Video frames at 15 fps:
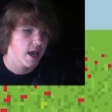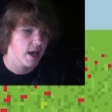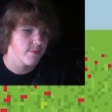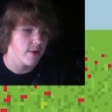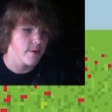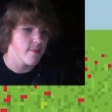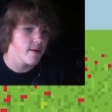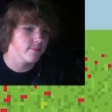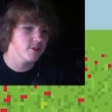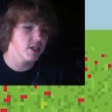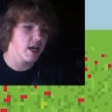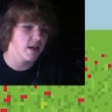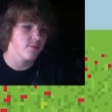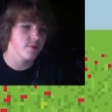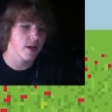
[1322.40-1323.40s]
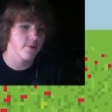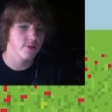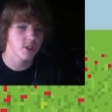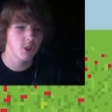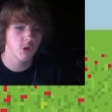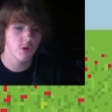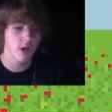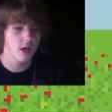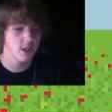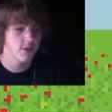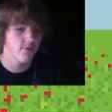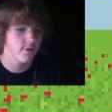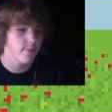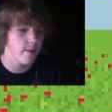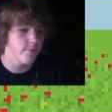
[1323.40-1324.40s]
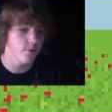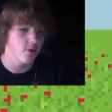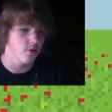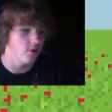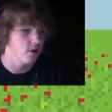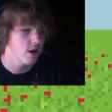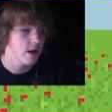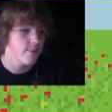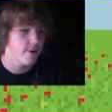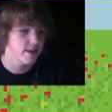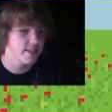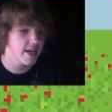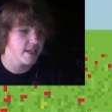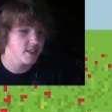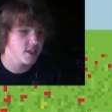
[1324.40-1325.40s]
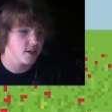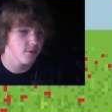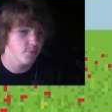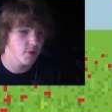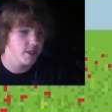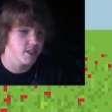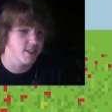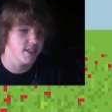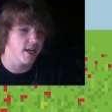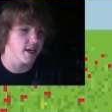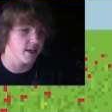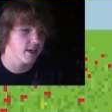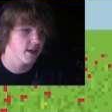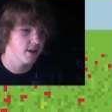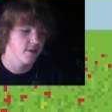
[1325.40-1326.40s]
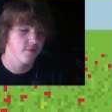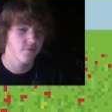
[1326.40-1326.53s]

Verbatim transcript: And my mom died when I was too young to remember her. My dad's a complete dick.